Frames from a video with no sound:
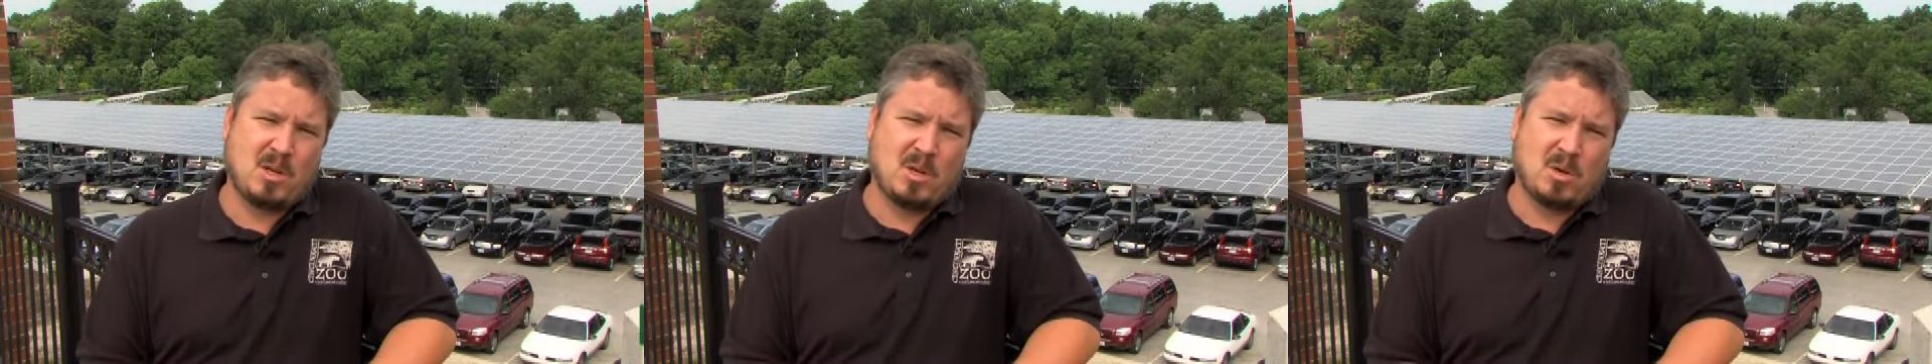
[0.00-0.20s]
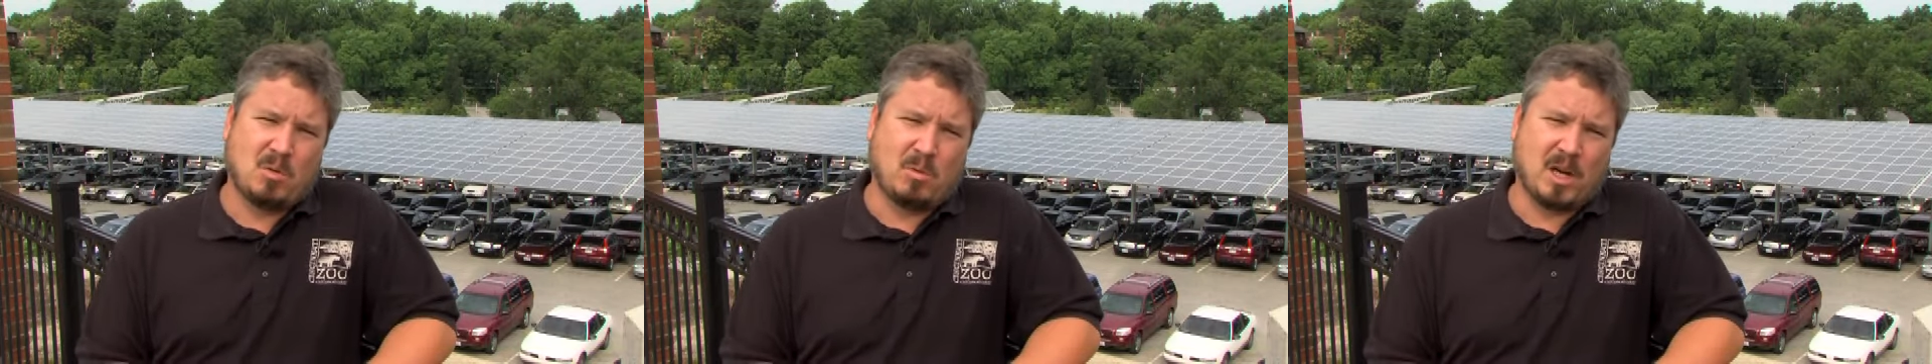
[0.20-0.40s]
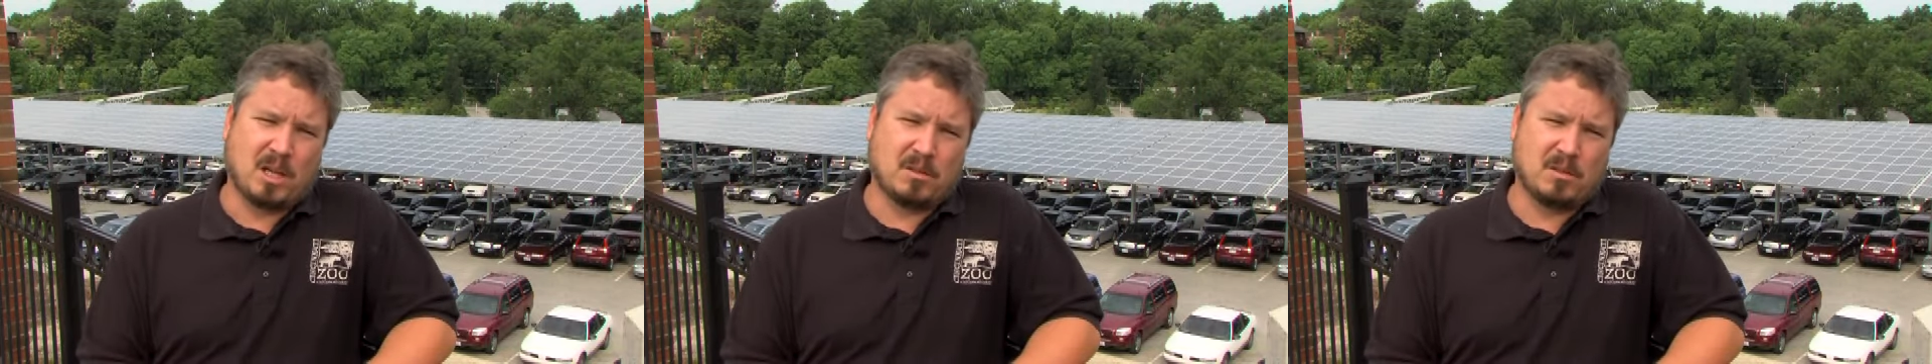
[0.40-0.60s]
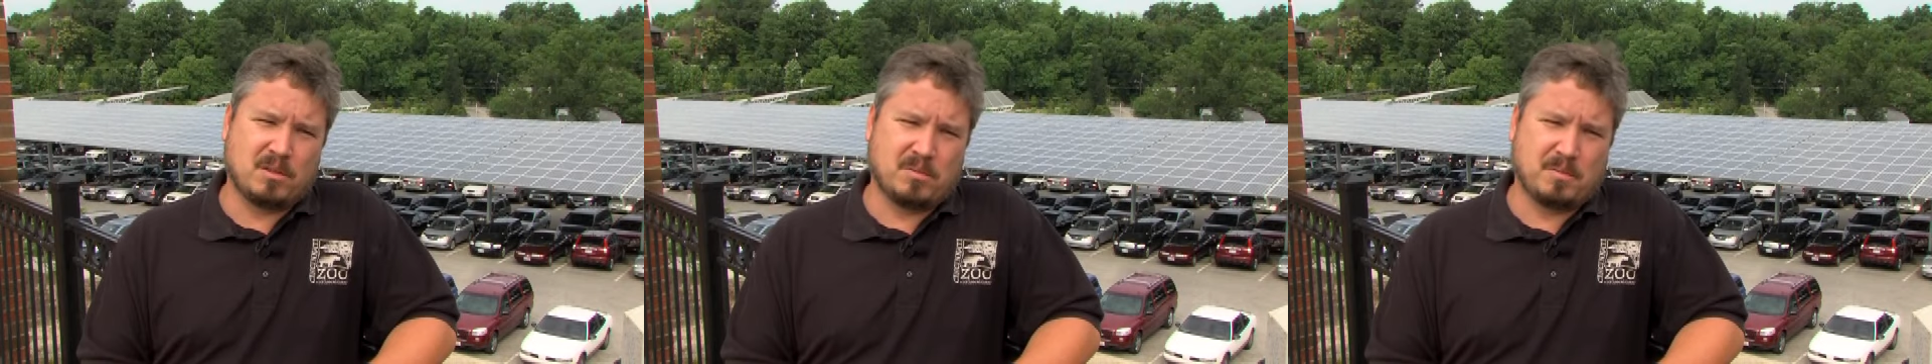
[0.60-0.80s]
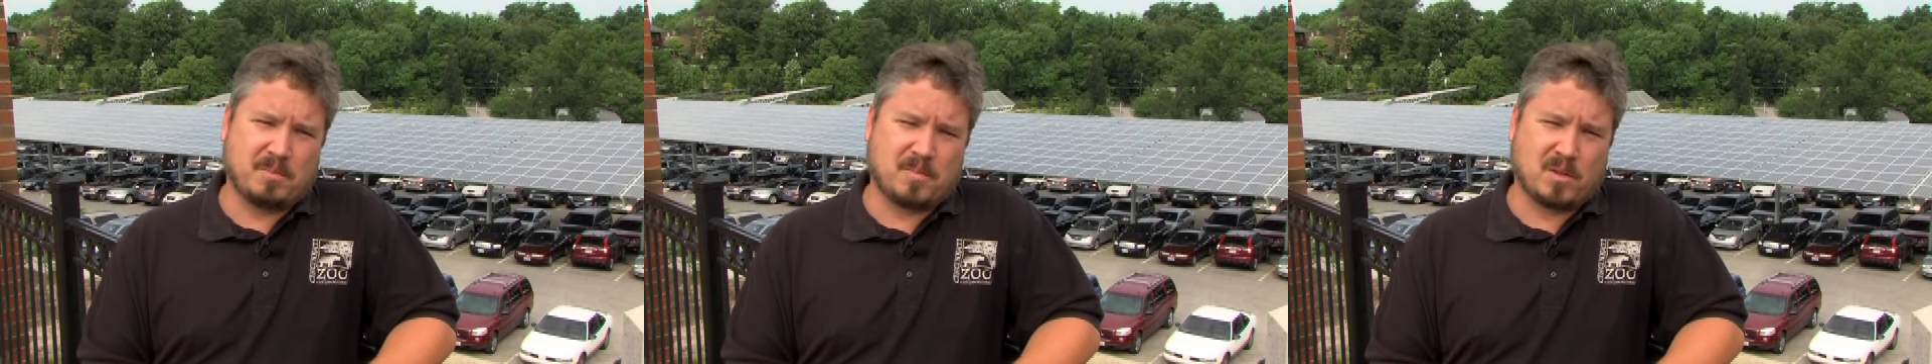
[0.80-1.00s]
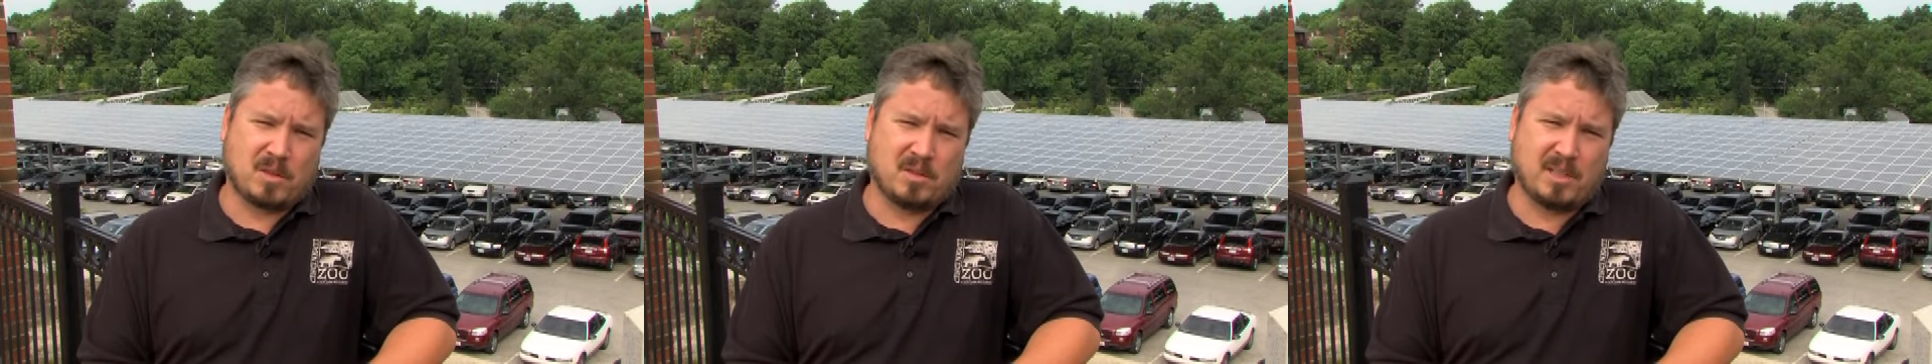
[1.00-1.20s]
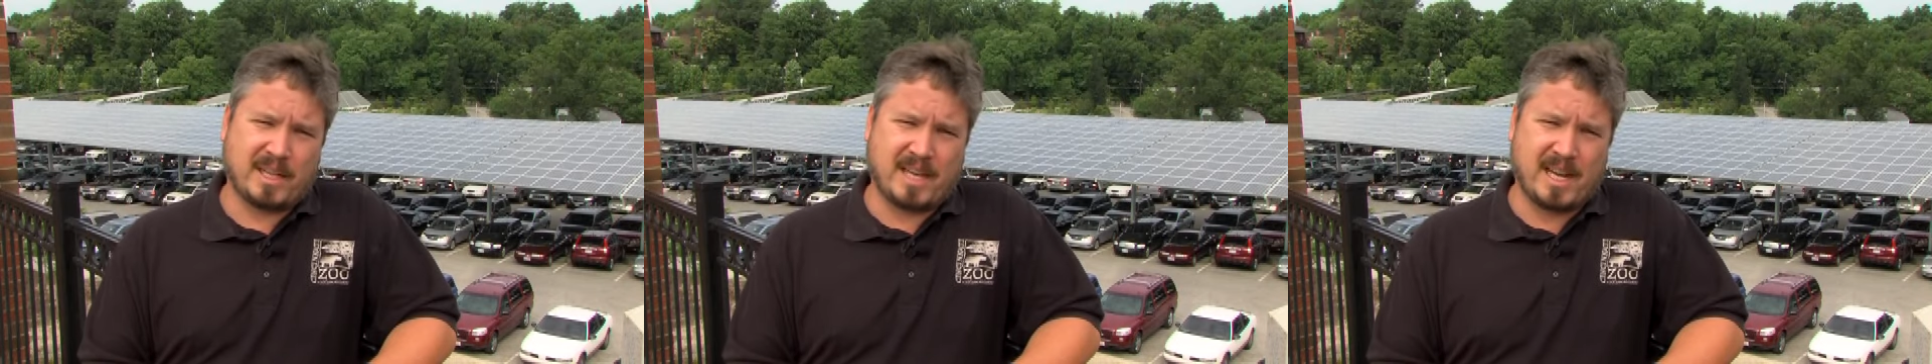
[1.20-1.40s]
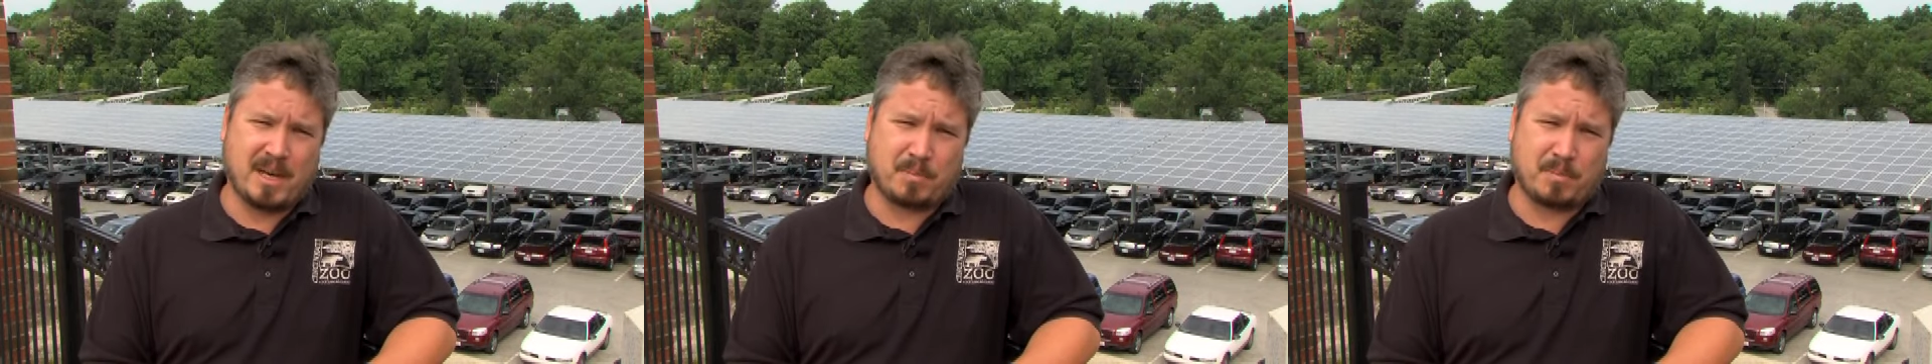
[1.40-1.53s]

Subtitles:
Well, like any